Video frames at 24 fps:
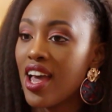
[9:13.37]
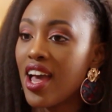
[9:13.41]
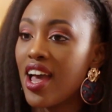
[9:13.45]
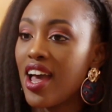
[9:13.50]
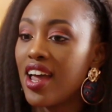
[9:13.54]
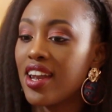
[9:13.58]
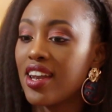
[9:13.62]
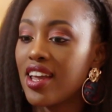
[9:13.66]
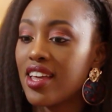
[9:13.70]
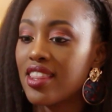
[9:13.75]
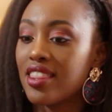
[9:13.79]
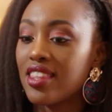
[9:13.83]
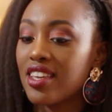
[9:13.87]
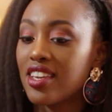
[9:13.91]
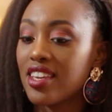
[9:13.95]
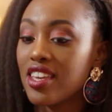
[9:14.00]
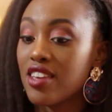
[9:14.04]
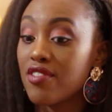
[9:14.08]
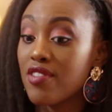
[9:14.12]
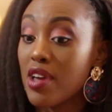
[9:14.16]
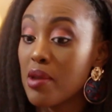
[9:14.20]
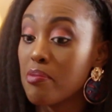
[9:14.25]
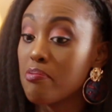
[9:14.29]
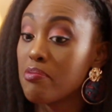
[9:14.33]
And I think
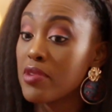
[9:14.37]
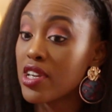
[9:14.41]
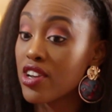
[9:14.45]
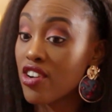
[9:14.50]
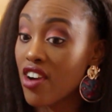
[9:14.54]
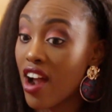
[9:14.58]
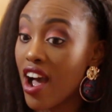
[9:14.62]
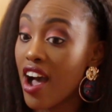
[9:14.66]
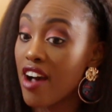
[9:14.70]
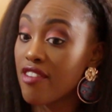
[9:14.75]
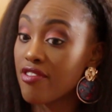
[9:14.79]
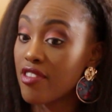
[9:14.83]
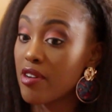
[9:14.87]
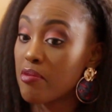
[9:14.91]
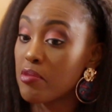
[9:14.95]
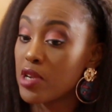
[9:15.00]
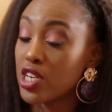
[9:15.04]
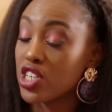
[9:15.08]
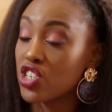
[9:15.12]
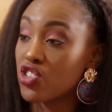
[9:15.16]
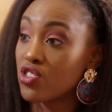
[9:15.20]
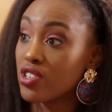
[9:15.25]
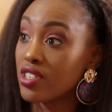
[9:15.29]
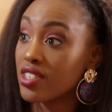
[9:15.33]
even mirror
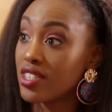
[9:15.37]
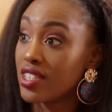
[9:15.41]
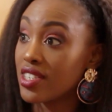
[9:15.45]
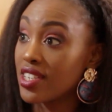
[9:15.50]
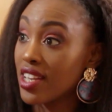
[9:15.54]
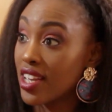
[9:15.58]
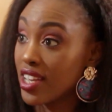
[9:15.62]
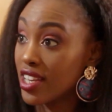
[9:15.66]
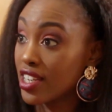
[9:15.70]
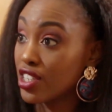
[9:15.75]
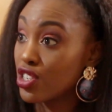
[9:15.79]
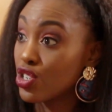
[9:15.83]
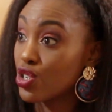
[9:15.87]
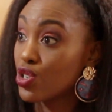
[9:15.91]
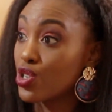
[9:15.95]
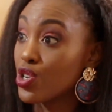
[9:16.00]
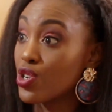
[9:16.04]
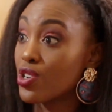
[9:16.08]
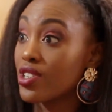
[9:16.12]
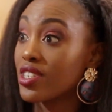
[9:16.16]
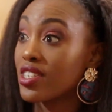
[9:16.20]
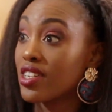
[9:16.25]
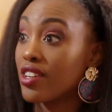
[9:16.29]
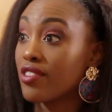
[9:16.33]
affirmations, saying it to
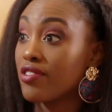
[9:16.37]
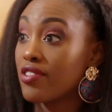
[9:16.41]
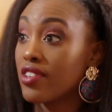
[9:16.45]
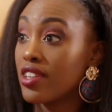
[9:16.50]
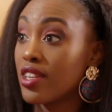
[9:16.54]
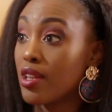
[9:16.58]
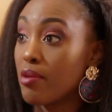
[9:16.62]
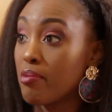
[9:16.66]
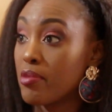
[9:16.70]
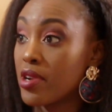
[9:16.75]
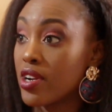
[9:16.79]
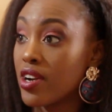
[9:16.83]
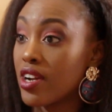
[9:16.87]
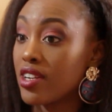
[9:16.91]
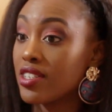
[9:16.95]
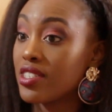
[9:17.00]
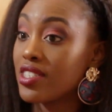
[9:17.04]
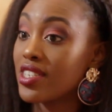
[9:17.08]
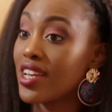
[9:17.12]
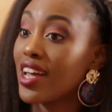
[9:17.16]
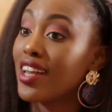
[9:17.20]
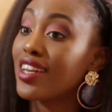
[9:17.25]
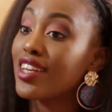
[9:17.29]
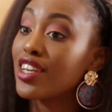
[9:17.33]
yourself in the mirror,
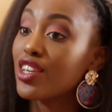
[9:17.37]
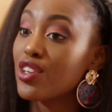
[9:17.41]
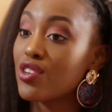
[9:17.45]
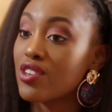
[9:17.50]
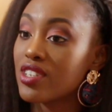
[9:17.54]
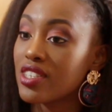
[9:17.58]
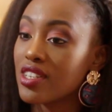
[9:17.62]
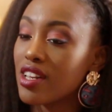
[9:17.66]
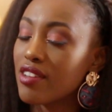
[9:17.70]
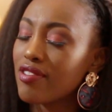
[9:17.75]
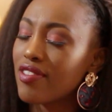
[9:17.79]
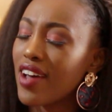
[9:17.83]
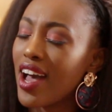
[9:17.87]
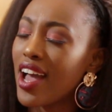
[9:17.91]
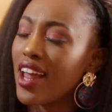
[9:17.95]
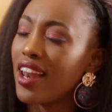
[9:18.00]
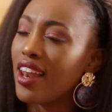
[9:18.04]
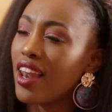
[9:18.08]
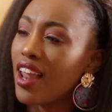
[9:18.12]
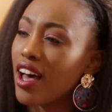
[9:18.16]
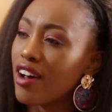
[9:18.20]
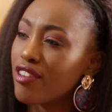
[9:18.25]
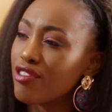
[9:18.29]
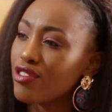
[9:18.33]
telling yourself, I
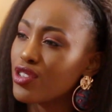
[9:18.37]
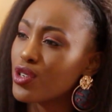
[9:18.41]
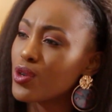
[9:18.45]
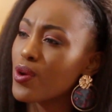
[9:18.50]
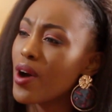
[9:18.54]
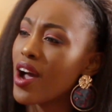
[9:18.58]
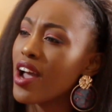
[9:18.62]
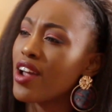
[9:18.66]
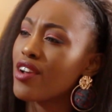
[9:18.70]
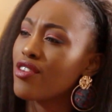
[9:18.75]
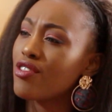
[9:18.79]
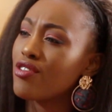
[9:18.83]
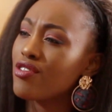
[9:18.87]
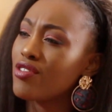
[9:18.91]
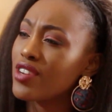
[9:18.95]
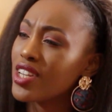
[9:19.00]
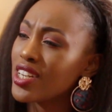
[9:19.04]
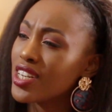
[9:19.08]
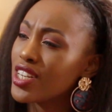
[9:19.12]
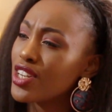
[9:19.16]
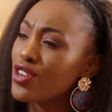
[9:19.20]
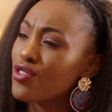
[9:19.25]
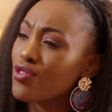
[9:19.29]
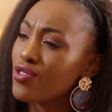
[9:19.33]
love you, I
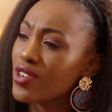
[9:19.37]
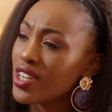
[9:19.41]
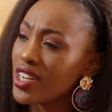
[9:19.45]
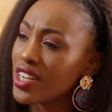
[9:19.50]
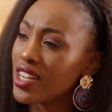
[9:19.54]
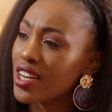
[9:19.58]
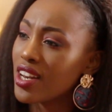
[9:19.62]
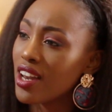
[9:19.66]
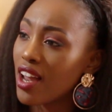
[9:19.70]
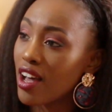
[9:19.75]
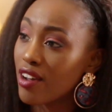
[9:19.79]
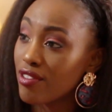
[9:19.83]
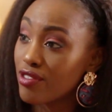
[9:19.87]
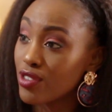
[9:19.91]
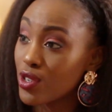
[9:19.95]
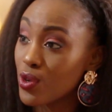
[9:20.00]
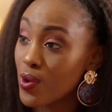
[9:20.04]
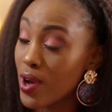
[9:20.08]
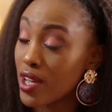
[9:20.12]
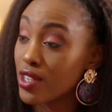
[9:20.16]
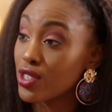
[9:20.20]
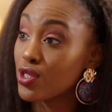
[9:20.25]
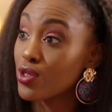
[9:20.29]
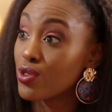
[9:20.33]
really, really love
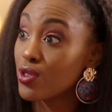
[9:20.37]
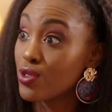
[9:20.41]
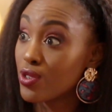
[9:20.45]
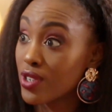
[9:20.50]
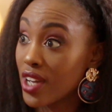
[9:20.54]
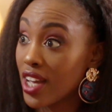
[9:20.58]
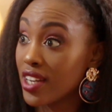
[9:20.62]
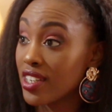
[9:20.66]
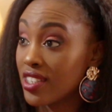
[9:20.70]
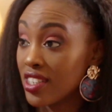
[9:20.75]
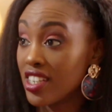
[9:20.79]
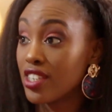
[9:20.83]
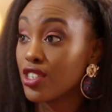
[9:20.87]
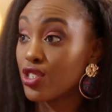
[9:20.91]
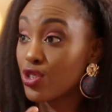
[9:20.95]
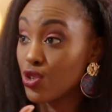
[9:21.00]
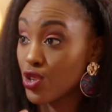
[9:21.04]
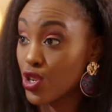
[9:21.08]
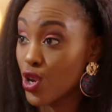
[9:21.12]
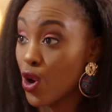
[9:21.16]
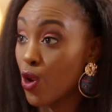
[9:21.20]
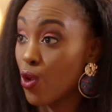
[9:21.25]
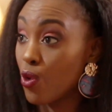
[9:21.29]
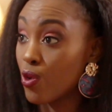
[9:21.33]
you, as you look into
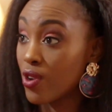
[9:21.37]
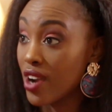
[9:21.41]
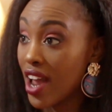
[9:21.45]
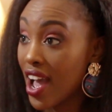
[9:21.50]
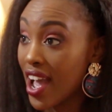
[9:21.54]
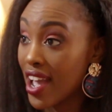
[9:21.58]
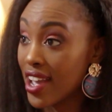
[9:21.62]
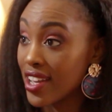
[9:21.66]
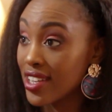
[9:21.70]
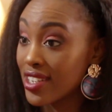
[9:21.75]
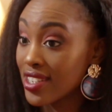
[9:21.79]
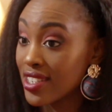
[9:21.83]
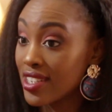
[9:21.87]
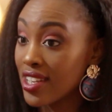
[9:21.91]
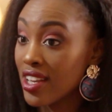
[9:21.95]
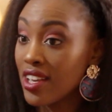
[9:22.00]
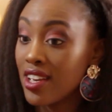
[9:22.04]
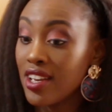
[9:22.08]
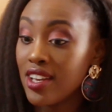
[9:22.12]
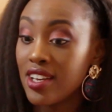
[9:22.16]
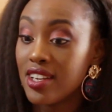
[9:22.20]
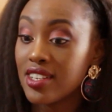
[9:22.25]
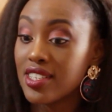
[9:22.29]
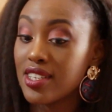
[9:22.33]
your own eyes.
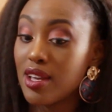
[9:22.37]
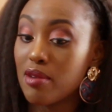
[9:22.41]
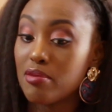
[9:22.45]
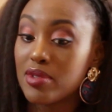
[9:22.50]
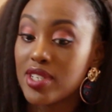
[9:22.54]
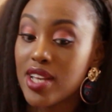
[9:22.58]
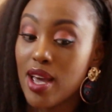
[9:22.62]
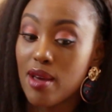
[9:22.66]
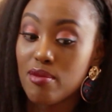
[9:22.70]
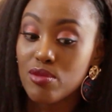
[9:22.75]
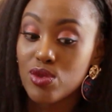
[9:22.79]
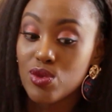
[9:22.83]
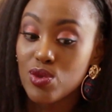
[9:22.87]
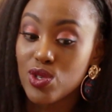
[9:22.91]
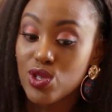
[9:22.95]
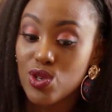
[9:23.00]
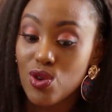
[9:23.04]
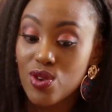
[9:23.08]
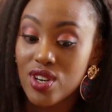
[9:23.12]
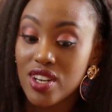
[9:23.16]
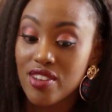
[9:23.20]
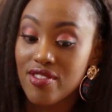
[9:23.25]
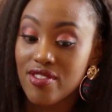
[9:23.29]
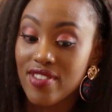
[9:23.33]
Sometimes we
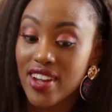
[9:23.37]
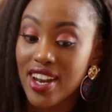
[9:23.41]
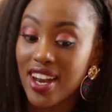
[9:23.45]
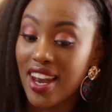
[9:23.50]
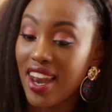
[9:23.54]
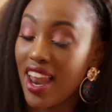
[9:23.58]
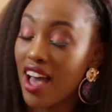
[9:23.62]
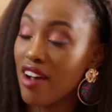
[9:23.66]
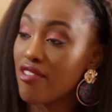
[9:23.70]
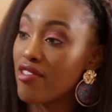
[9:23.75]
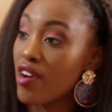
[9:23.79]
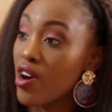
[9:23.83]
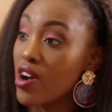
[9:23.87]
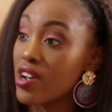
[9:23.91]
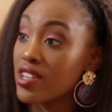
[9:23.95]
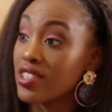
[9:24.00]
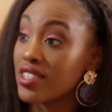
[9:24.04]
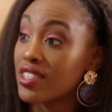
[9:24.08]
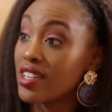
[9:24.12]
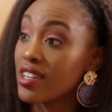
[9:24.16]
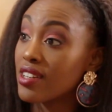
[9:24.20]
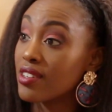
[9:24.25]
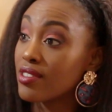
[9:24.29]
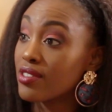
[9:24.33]
don't even love
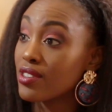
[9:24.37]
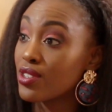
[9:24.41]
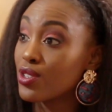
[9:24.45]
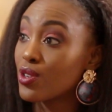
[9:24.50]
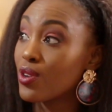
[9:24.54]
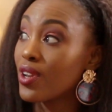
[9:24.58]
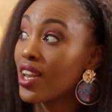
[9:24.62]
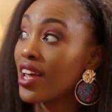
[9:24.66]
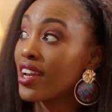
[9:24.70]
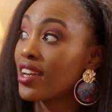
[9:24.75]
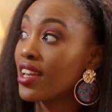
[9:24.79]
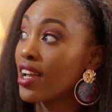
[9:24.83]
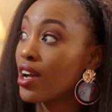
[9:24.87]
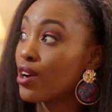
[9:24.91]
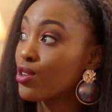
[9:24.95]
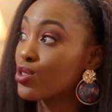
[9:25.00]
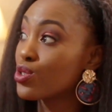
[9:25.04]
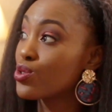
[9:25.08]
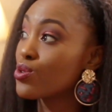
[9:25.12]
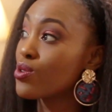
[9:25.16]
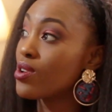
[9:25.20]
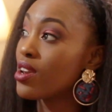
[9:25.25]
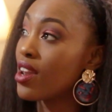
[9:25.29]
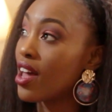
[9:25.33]
ourselves. So learning how
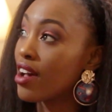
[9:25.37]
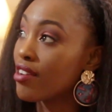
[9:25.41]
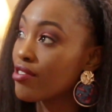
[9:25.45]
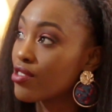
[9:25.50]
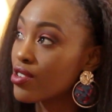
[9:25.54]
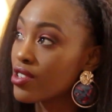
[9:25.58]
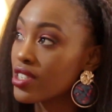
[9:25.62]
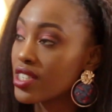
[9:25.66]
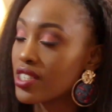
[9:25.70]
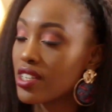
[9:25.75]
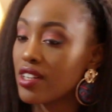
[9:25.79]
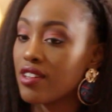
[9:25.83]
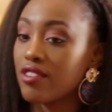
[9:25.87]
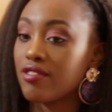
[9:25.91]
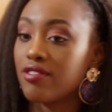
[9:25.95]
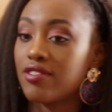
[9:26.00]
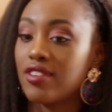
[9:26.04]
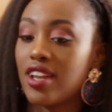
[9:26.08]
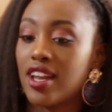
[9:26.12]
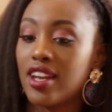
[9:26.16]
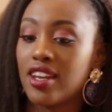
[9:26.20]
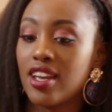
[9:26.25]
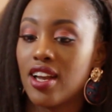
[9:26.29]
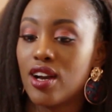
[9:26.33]
to love yourself,
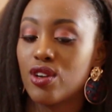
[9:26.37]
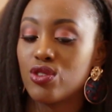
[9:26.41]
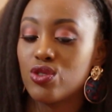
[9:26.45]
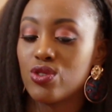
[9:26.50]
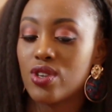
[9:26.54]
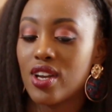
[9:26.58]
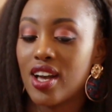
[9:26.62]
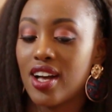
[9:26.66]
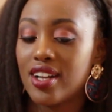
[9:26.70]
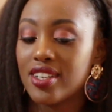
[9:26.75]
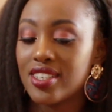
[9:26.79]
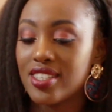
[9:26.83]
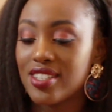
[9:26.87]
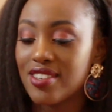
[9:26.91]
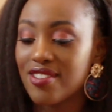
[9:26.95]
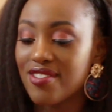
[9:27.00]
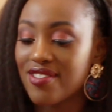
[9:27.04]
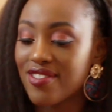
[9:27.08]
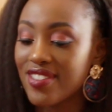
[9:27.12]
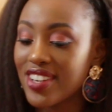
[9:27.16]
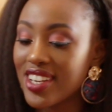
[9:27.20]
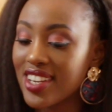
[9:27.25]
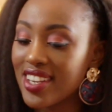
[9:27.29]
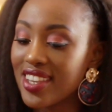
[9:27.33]
learning how to
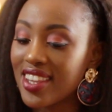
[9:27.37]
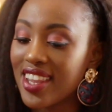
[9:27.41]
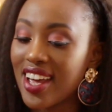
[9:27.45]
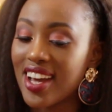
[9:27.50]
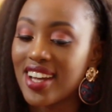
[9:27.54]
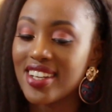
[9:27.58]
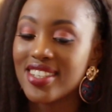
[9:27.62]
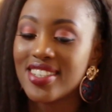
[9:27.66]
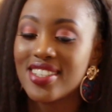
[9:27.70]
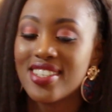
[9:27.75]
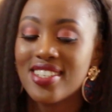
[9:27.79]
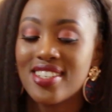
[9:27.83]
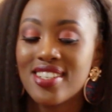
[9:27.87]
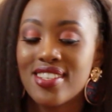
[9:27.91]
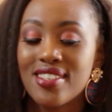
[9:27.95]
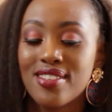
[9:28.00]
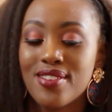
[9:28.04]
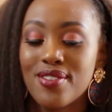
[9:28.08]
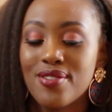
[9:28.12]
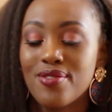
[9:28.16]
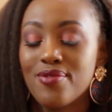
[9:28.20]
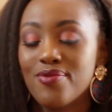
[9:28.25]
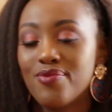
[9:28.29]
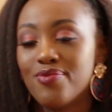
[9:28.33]
cultivate that
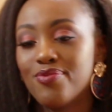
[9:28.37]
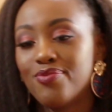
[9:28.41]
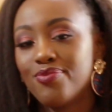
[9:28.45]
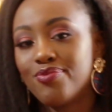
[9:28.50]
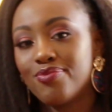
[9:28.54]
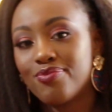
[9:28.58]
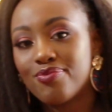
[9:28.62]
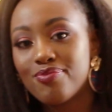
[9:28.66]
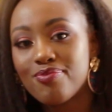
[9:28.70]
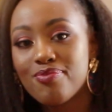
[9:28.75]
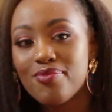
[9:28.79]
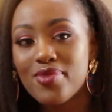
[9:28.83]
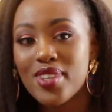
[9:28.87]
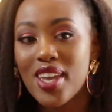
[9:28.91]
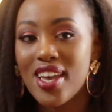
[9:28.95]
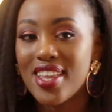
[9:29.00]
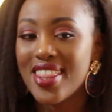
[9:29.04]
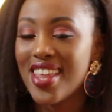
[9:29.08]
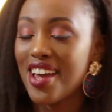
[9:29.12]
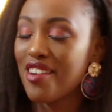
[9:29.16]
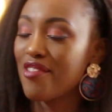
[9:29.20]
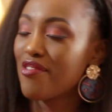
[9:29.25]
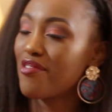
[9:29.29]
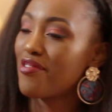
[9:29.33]

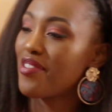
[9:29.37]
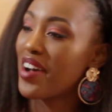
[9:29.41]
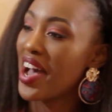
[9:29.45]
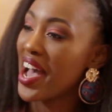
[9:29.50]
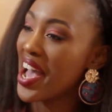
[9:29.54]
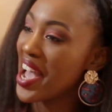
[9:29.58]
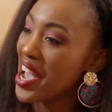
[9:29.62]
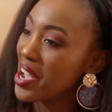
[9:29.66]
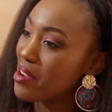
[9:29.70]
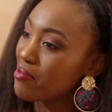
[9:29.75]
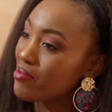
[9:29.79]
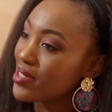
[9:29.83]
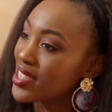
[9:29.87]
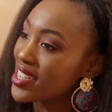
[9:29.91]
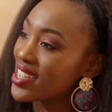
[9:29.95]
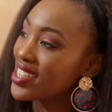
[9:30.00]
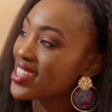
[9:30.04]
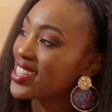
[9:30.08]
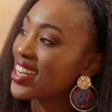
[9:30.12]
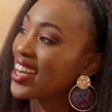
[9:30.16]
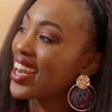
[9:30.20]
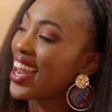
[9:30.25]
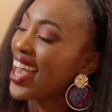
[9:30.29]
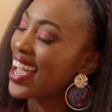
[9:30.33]
vibe,
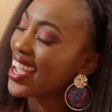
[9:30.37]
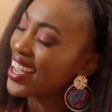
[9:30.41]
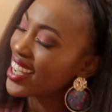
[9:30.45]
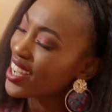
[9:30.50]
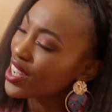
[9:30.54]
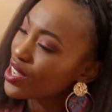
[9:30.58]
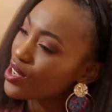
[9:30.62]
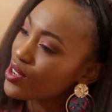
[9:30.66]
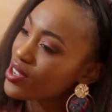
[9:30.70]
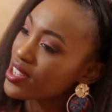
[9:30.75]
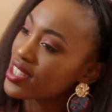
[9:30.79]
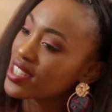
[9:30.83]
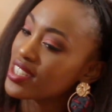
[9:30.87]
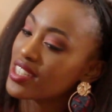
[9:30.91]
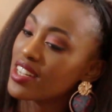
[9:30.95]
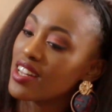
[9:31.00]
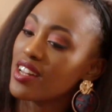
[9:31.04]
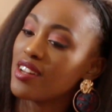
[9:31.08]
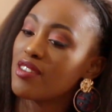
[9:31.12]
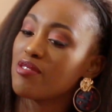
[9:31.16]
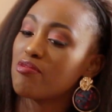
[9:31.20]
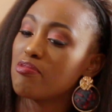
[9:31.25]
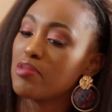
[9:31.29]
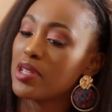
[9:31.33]
just liking
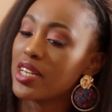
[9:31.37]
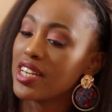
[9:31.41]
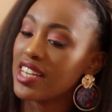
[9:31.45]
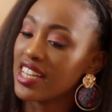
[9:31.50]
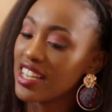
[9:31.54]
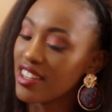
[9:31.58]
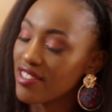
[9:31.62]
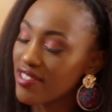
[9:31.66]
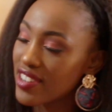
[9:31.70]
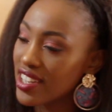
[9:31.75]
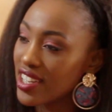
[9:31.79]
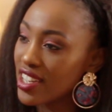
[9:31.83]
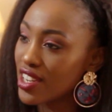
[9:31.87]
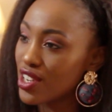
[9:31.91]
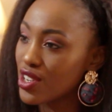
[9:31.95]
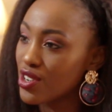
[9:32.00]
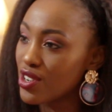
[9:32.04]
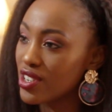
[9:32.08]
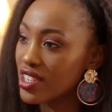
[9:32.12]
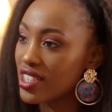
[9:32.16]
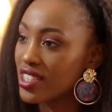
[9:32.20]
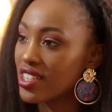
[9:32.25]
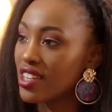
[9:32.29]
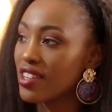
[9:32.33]
yourself, believing in
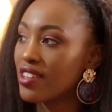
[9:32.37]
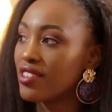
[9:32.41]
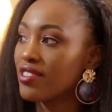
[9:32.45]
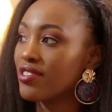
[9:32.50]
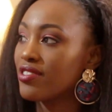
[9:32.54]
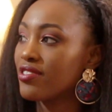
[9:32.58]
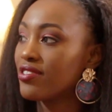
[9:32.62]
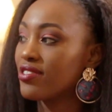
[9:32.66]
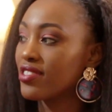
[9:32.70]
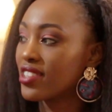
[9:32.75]
yourself.